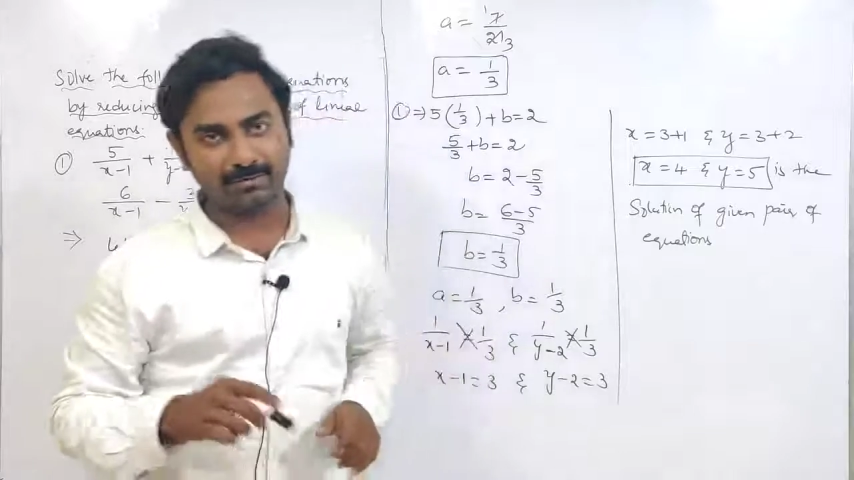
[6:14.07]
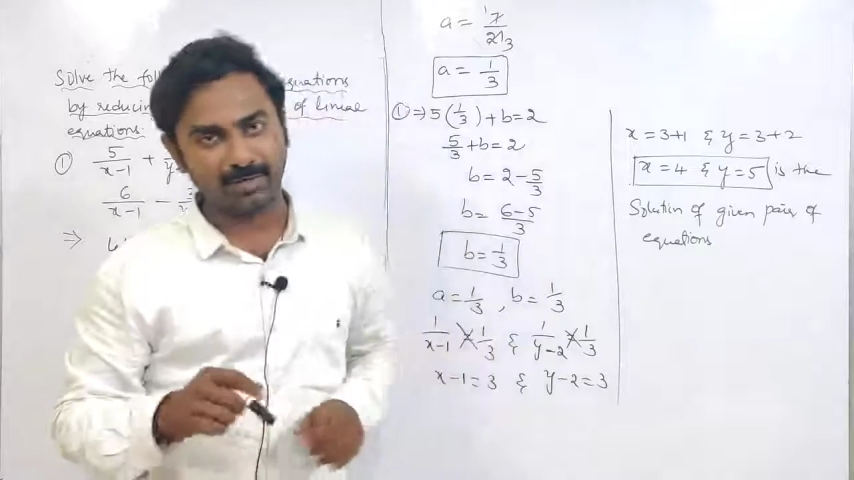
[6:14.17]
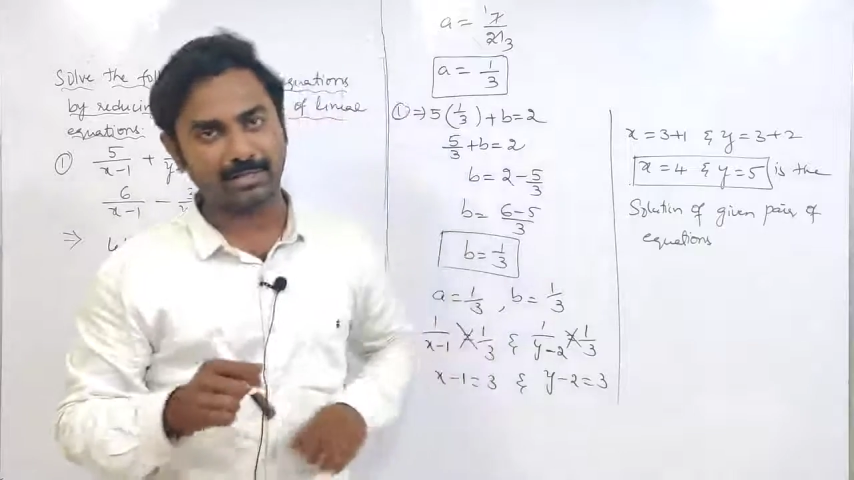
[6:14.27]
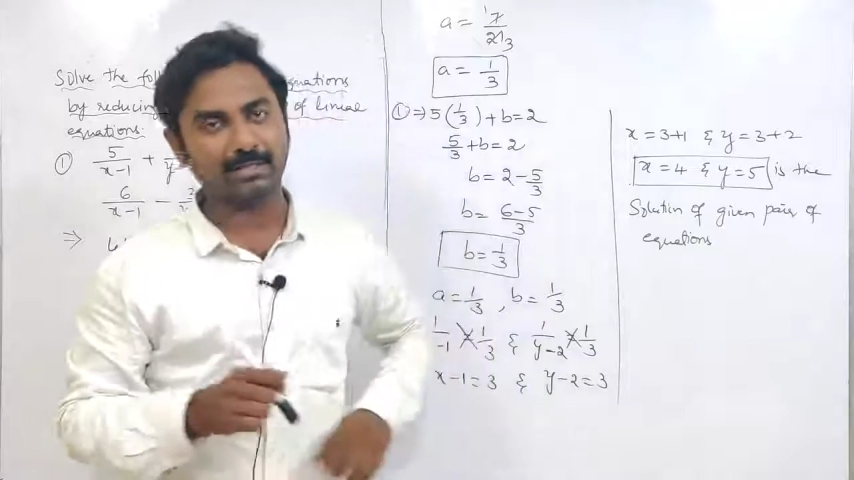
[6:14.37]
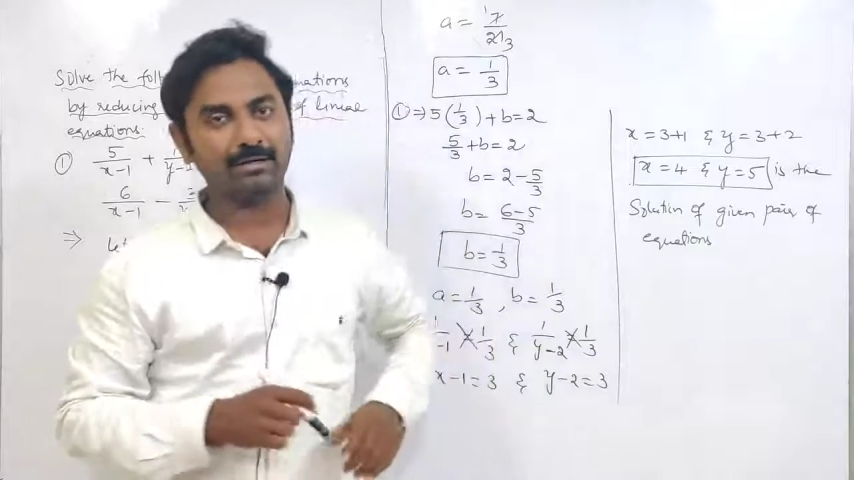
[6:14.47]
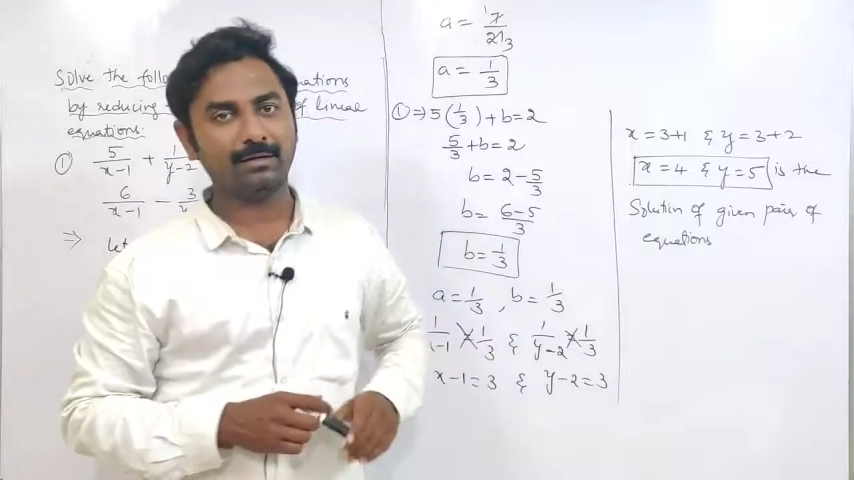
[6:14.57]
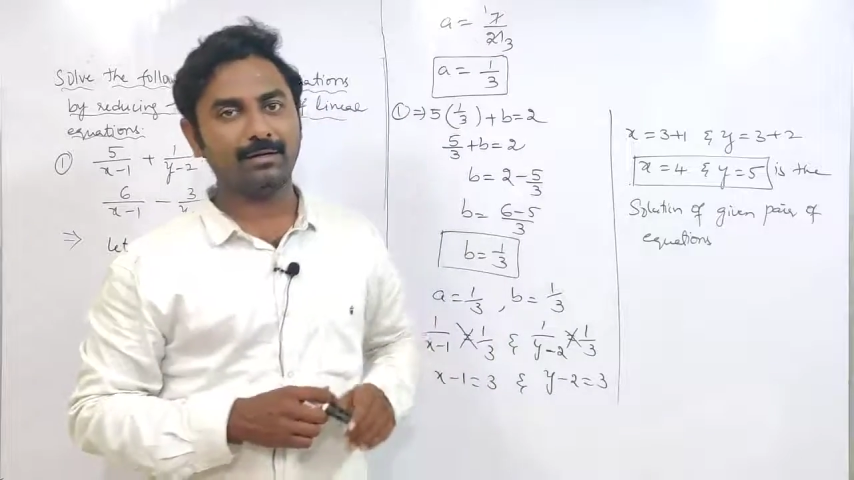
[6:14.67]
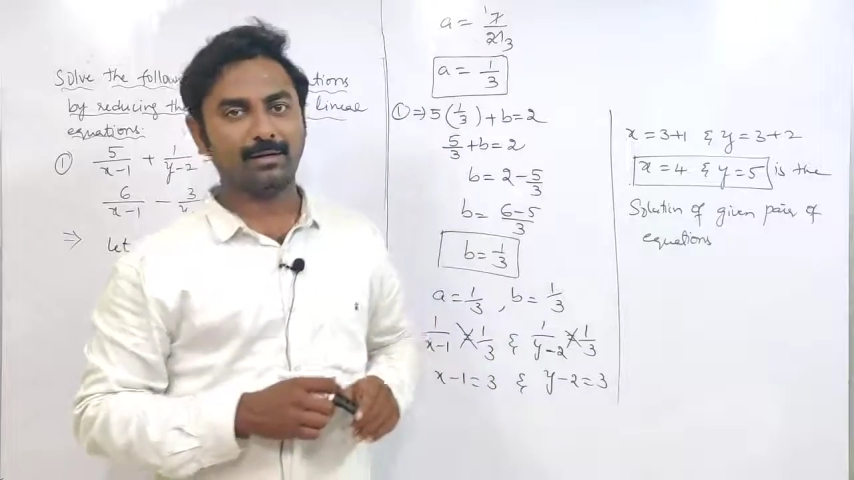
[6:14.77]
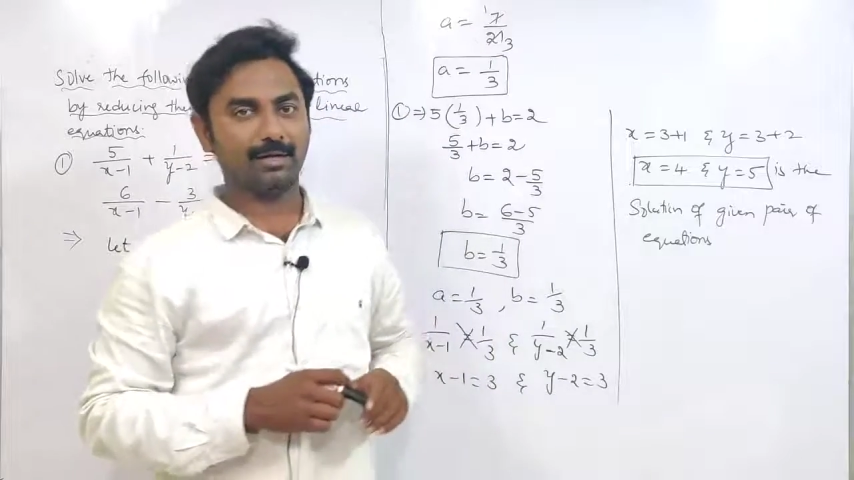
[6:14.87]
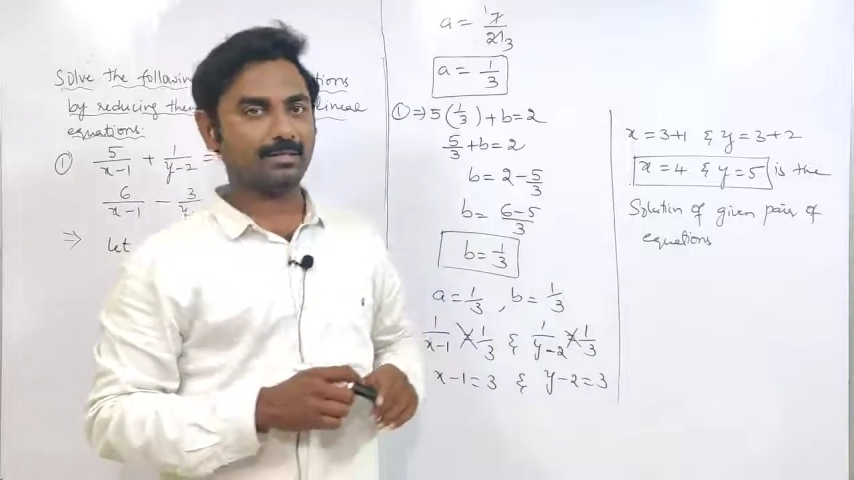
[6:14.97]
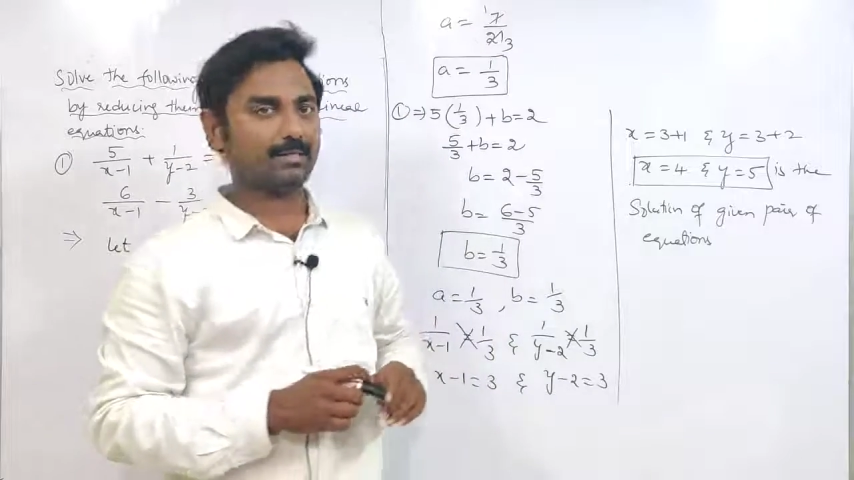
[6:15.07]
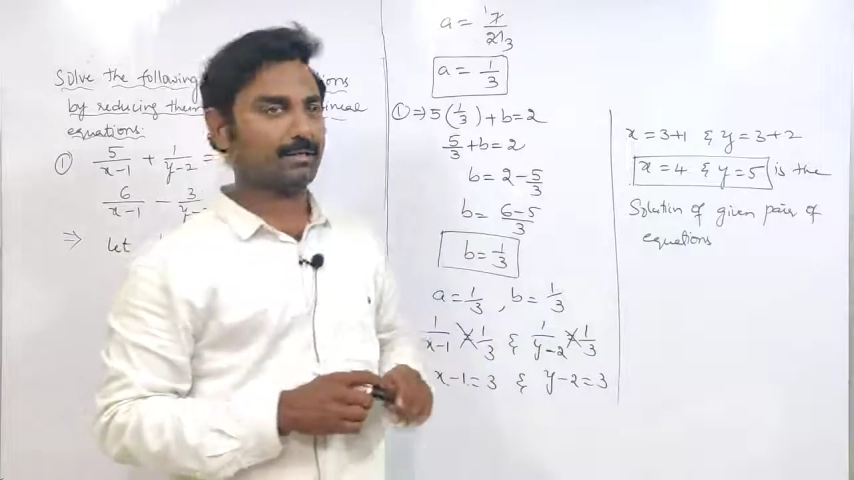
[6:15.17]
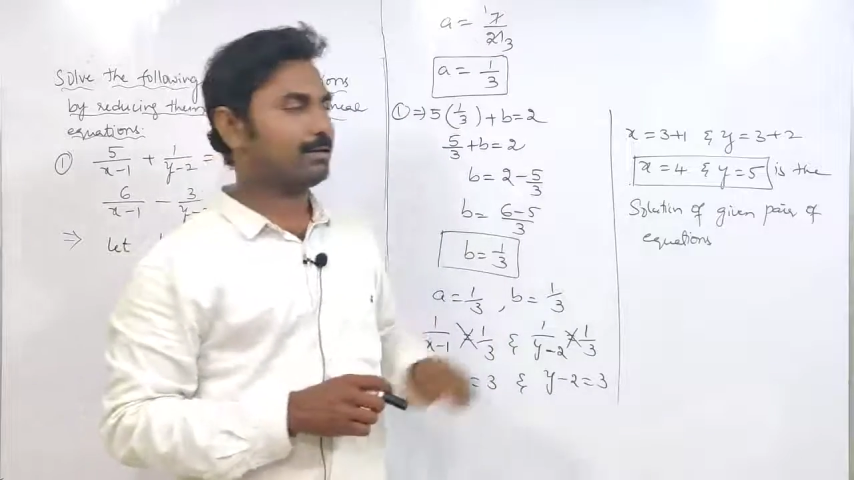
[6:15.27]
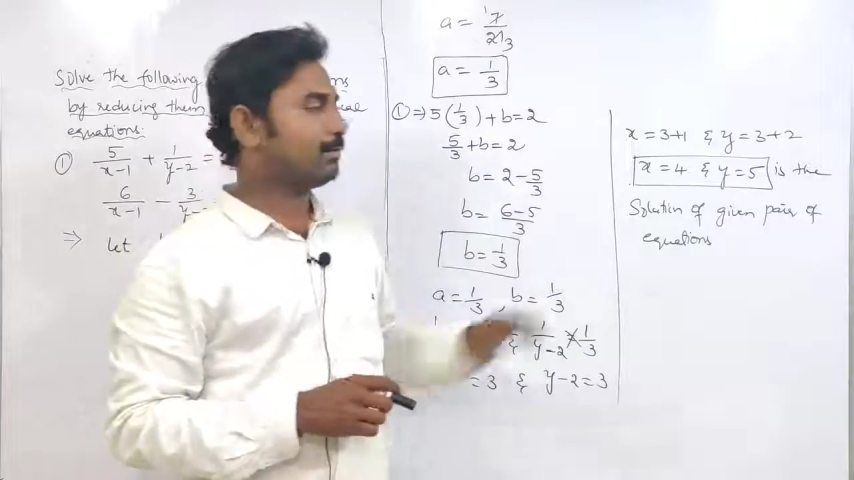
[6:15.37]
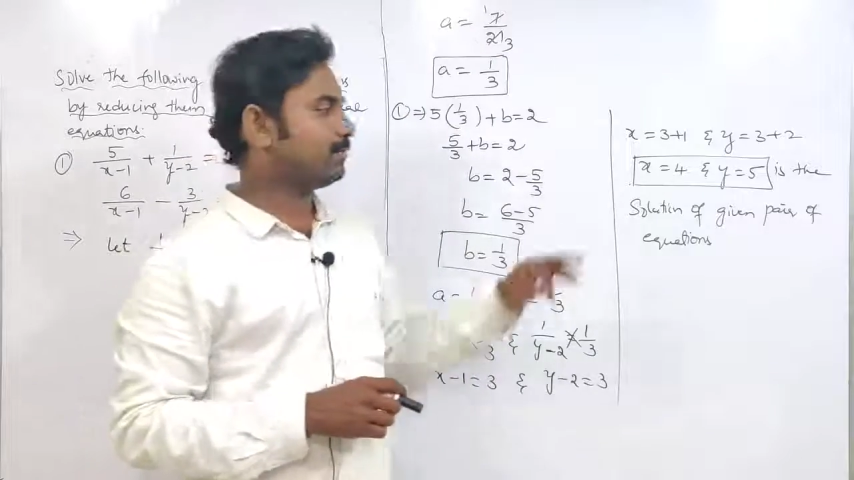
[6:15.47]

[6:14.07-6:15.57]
the final answer,